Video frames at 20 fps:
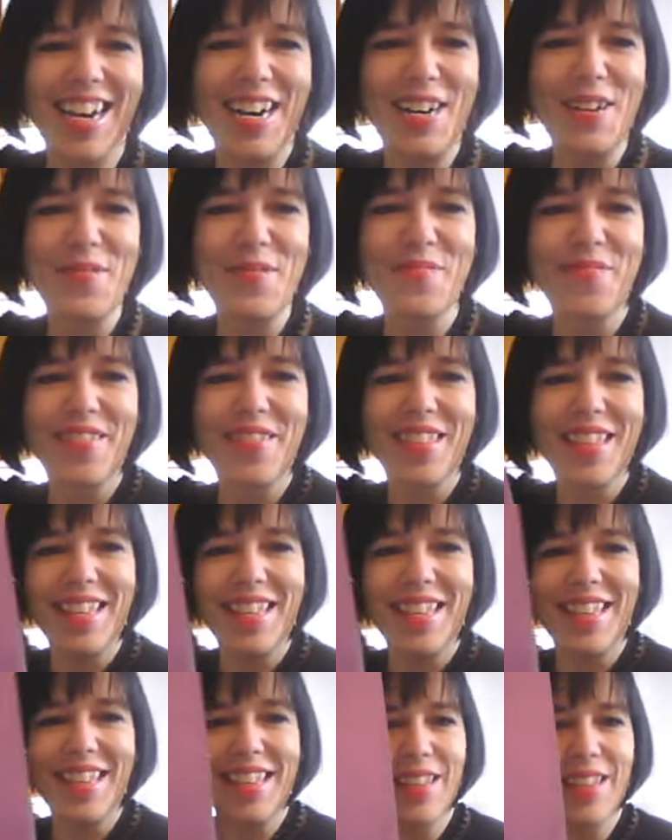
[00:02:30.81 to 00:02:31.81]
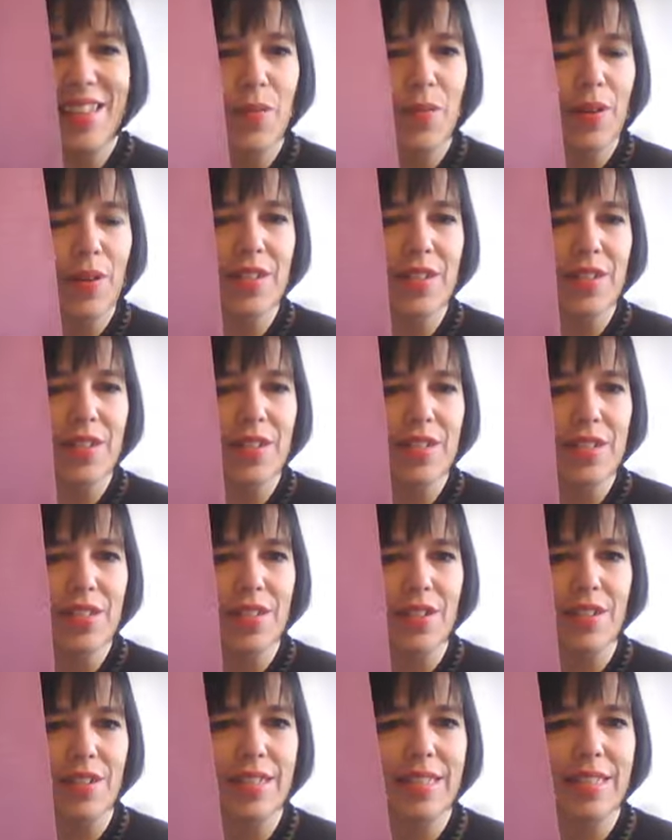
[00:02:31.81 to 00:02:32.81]
um, where you can
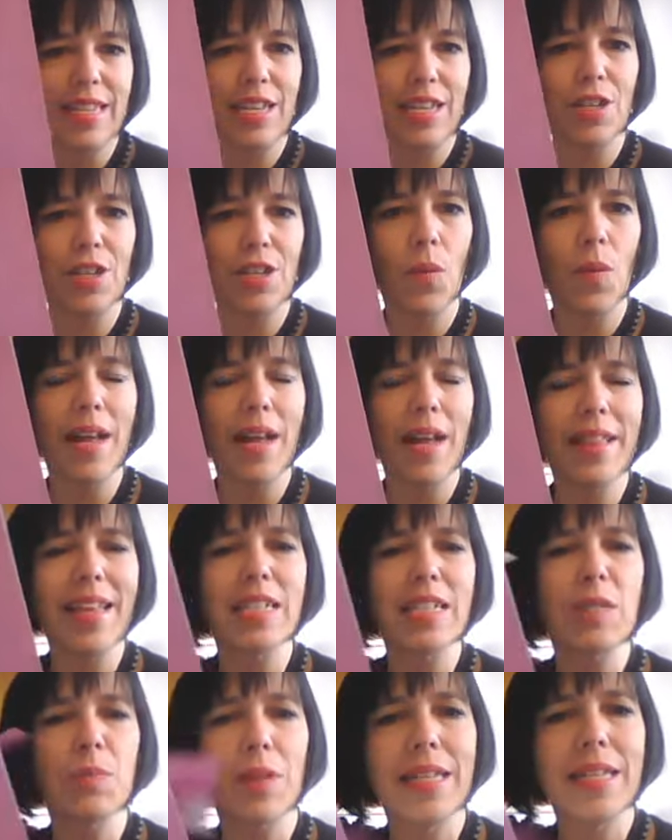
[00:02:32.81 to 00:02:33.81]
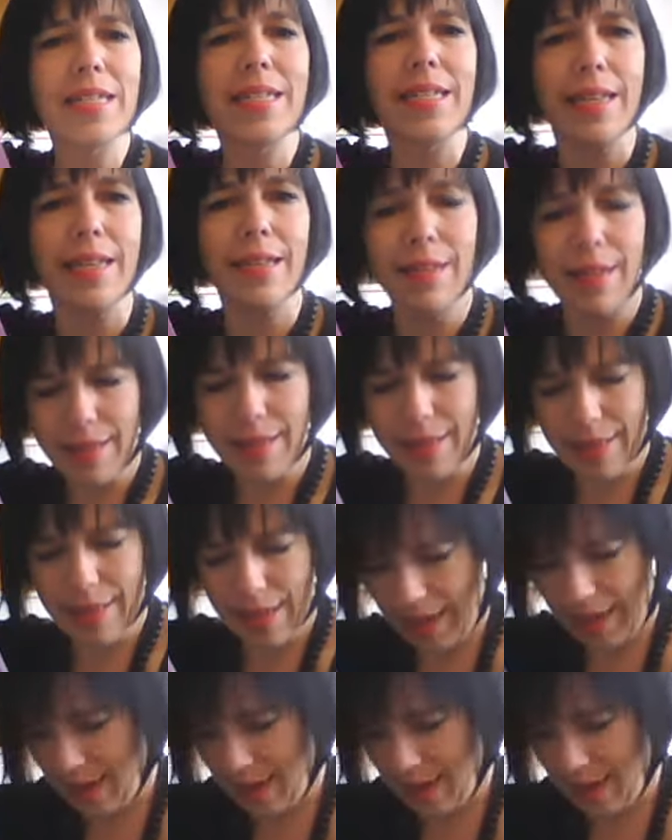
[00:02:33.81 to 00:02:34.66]
start to see, you know what, that's plenty. That